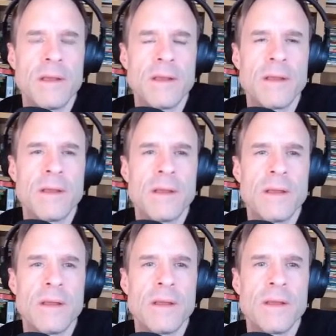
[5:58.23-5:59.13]

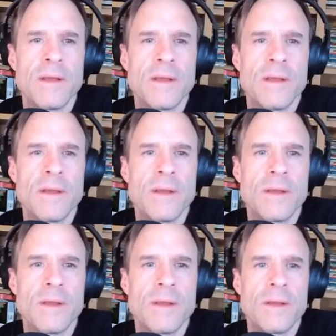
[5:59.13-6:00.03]

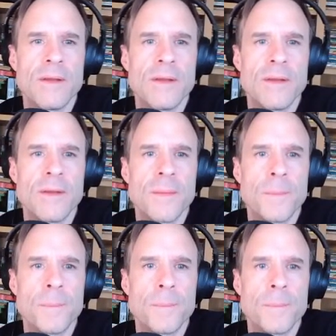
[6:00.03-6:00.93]

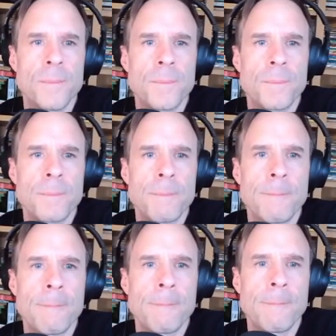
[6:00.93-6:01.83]

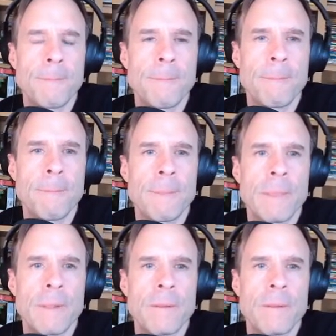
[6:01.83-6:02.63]
(silent)